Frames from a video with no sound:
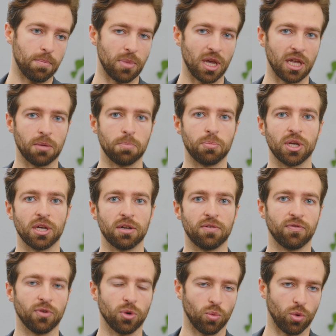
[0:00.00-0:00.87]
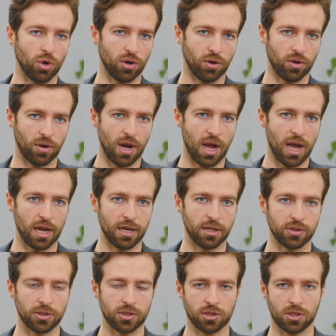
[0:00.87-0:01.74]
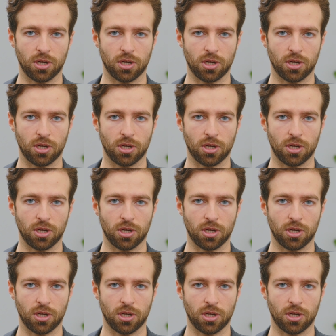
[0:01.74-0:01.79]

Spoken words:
made a bid for work rise.